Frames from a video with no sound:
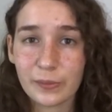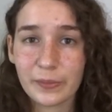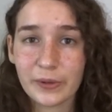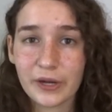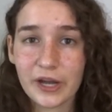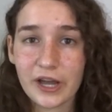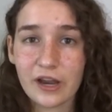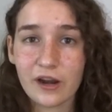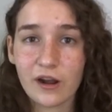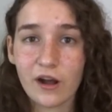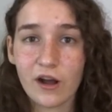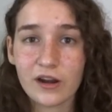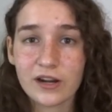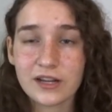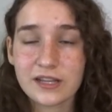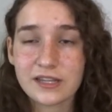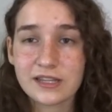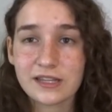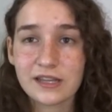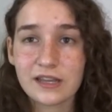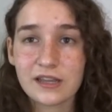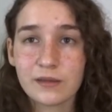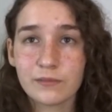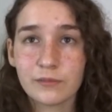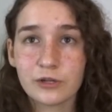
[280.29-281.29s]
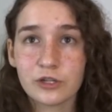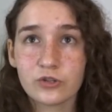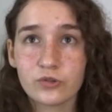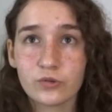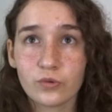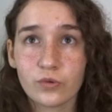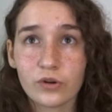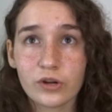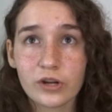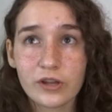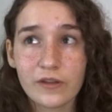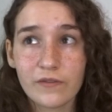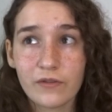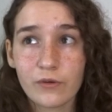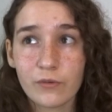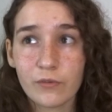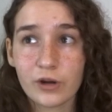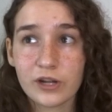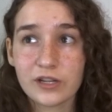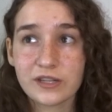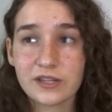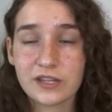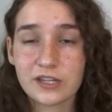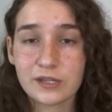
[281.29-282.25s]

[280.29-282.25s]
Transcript: But honestly, the majority of the ones,